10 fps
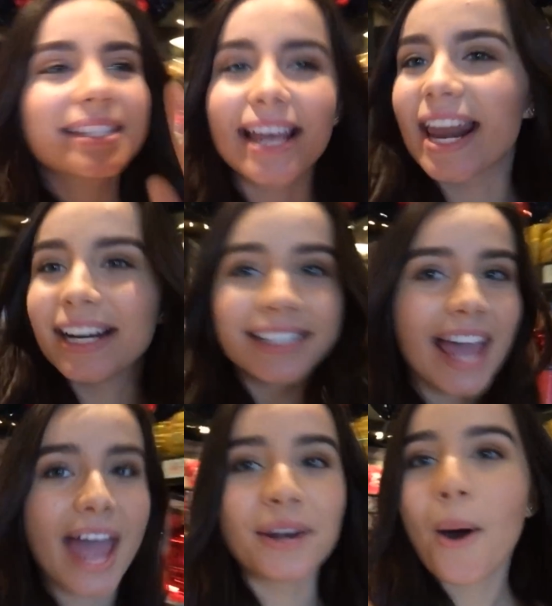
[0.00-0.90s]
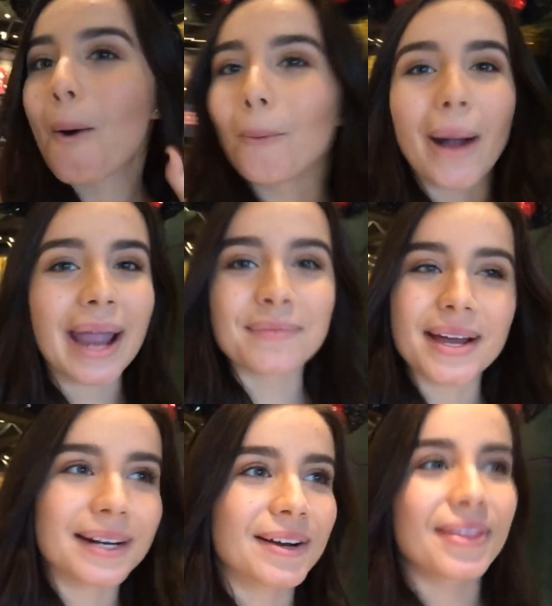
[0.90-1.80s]
10 out of 10, way
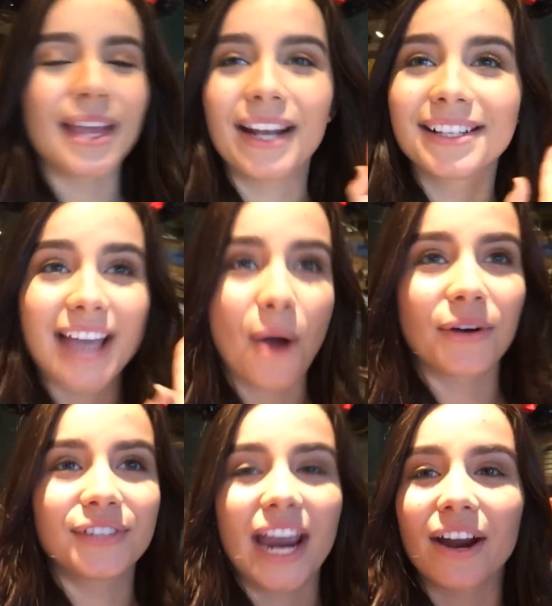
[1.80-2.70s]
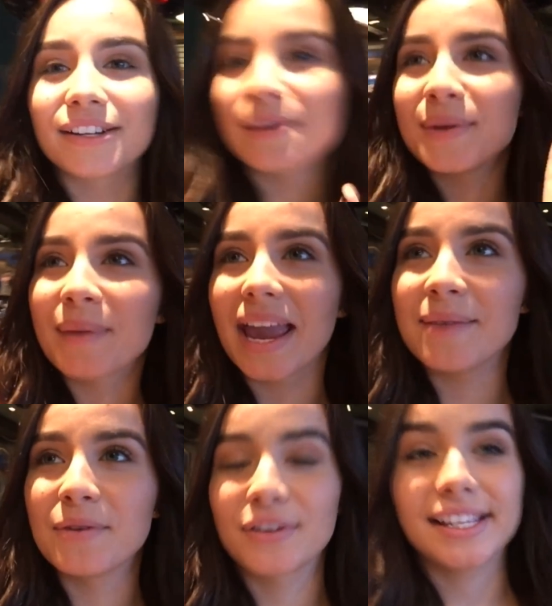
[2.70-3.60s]
better than Tower Terror. Some of you might hate
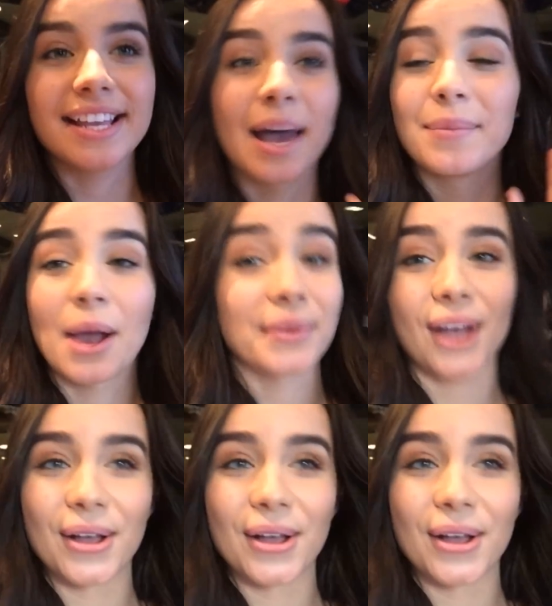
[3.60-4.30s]
me for saying that, but that was